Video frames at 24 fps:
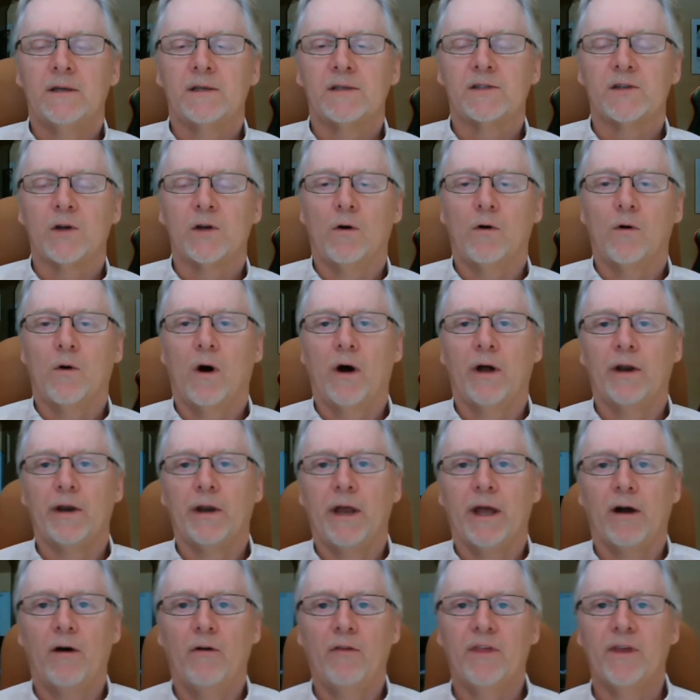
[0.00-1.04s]
So on
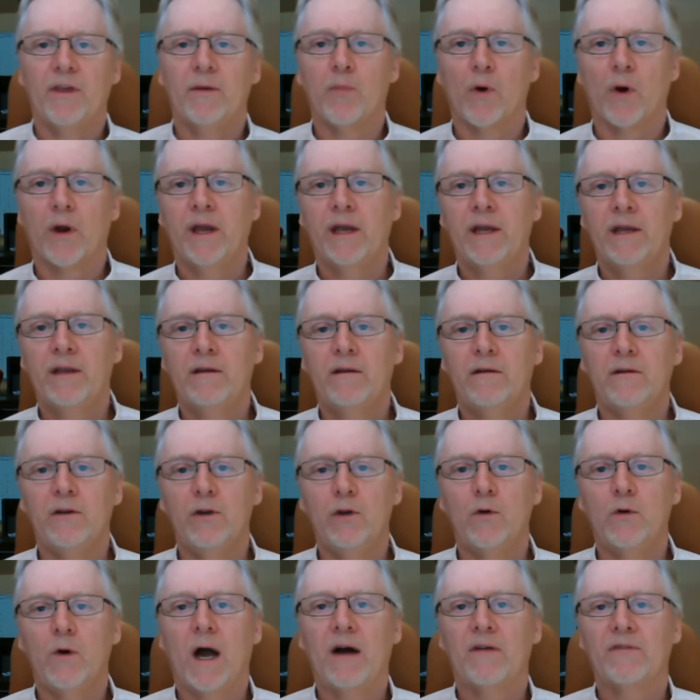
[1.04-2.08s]
a healthy brain,
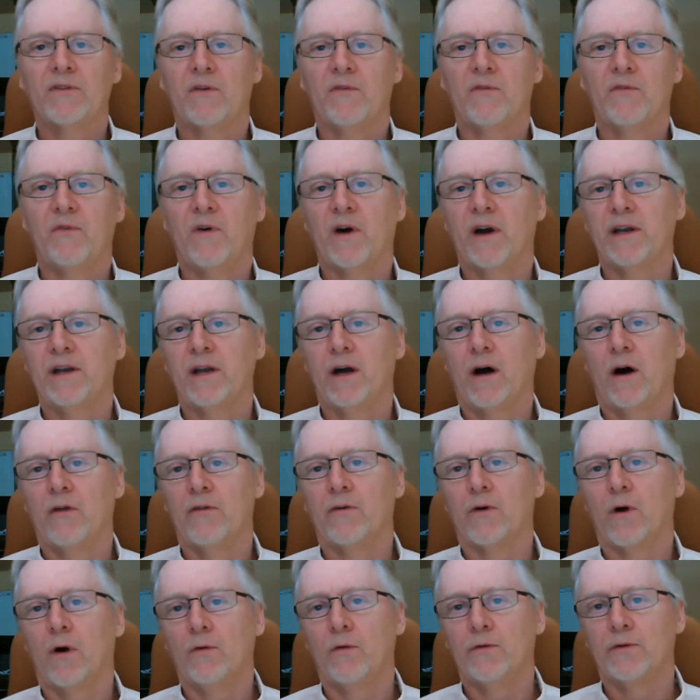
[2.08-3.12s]
you have to find
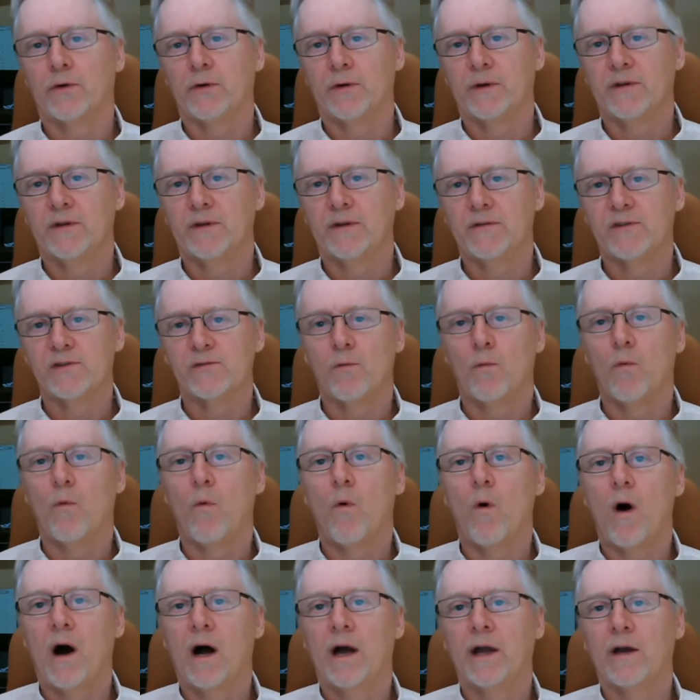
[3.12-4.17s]
other alternatives.
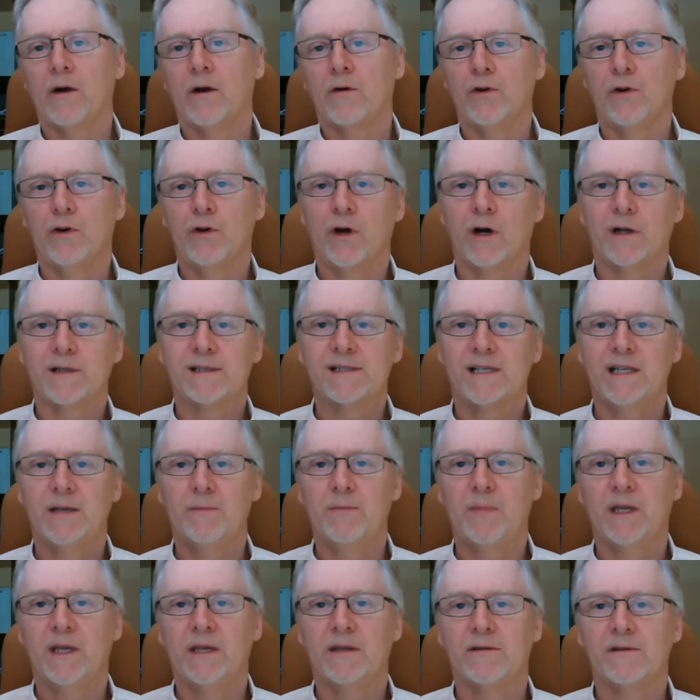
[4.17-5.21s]
Why are you not
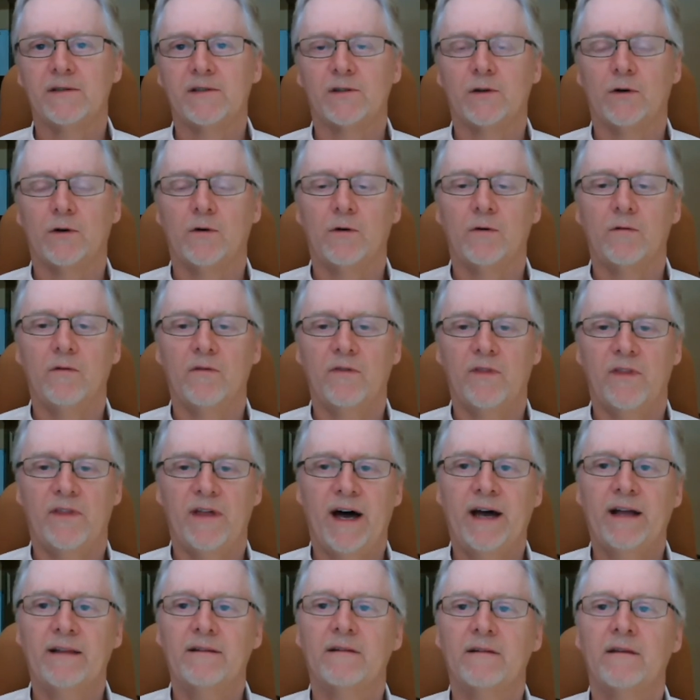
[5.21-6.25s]
sleeping? So
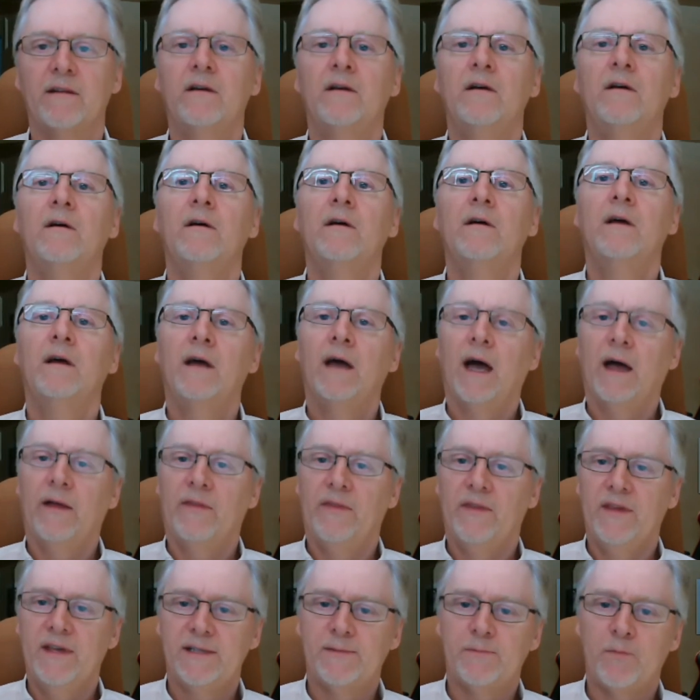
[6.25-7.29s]
that
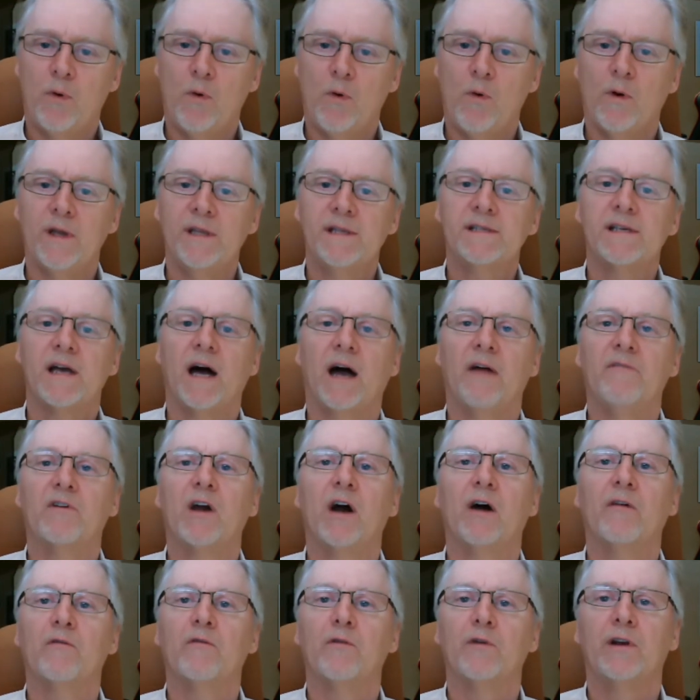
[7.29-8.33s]
and these points I've
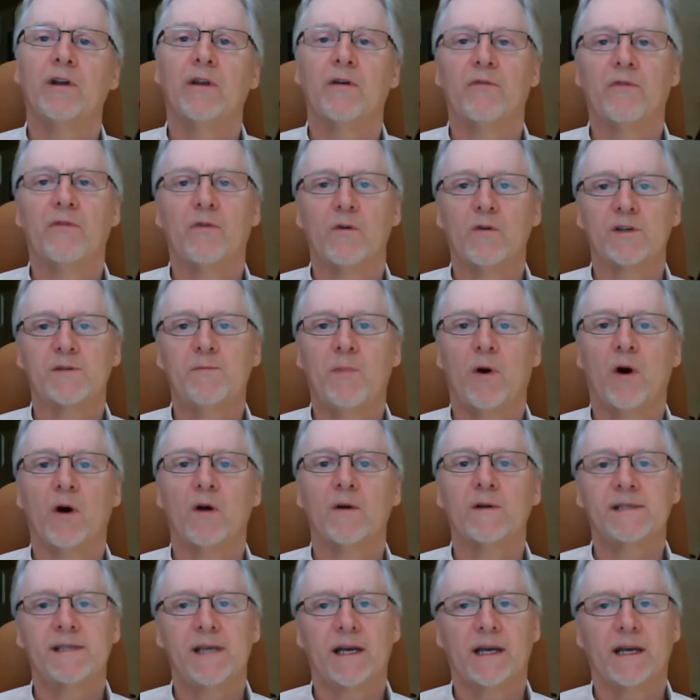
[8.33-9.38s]
covered in the first
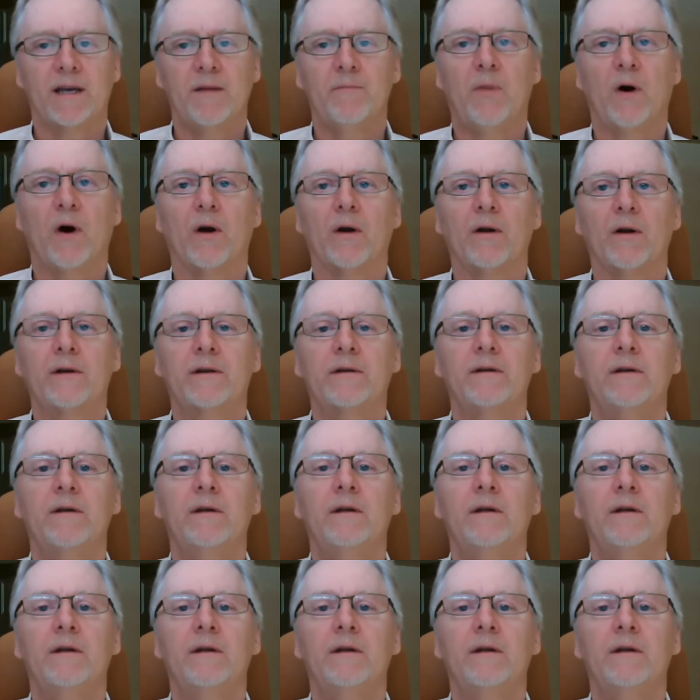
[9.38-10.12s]
part, second part,